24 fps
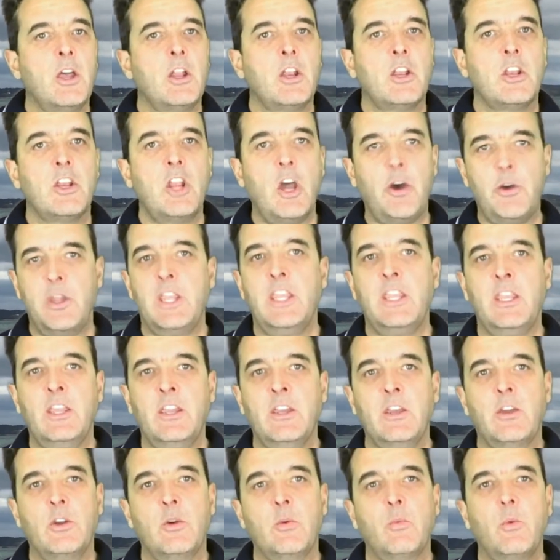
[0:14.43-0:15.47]
Knowing
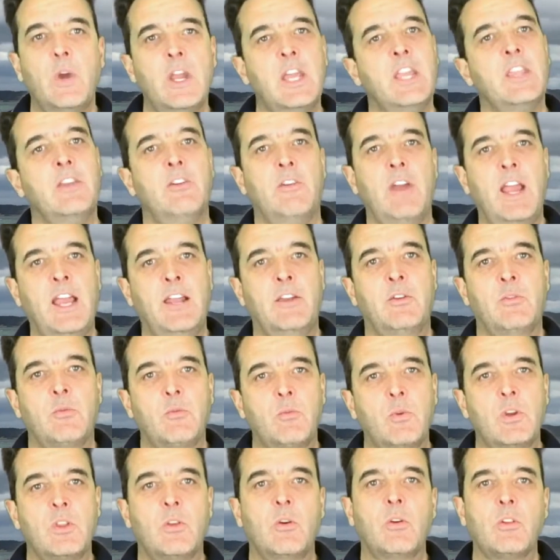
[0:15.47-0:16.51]
where you're at
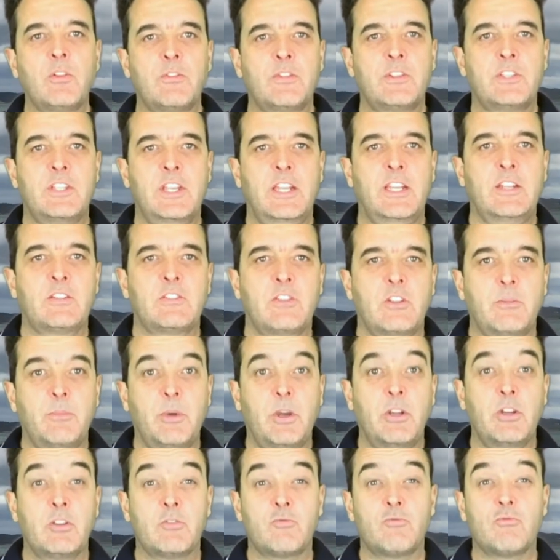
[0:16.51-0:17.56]
with all of the settings on the
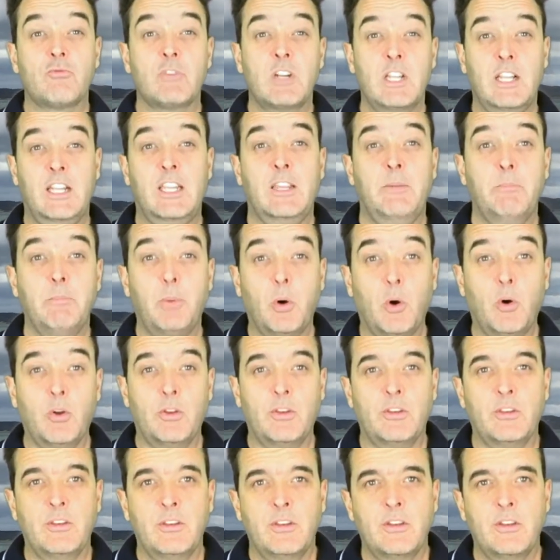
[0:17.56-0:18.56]
boat is really important.